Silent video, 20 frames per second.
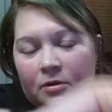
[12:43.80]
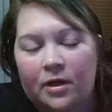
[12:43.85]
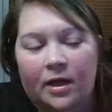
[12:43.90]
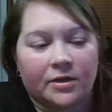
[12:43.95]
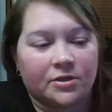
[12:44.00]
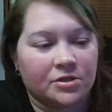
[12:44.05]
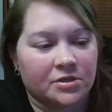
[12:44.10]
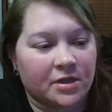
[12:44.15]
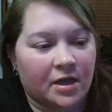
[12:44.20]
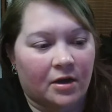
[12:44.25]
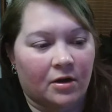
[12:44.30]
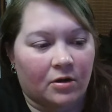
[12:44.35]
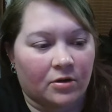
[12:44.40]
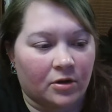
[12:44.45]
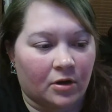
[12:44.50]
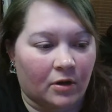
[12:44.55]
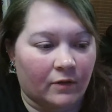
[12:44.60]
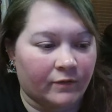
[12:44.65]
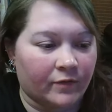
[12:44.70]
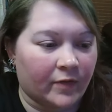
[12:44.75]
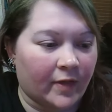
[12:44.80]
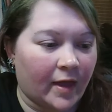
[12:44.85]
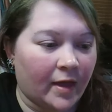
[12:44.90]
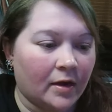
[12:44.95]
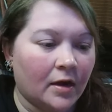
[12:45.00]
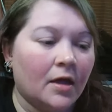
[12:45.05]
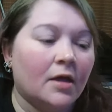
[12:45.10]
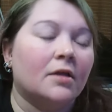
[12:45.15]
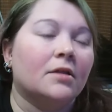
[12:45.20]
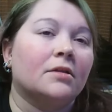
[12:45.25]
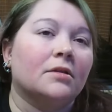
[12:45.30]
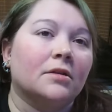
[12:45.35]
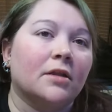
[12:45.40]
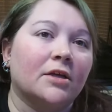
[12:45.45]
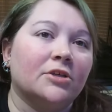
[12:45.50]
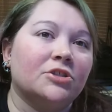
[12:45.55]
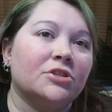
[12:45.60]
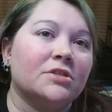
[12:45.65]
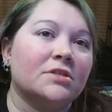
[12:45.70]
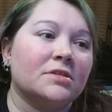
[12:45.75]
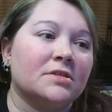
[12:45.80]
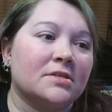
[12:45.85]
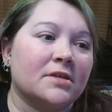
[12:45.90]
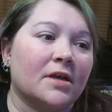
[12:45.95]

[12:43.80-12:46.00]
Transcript: Look, I just got on y'all for that. Legends of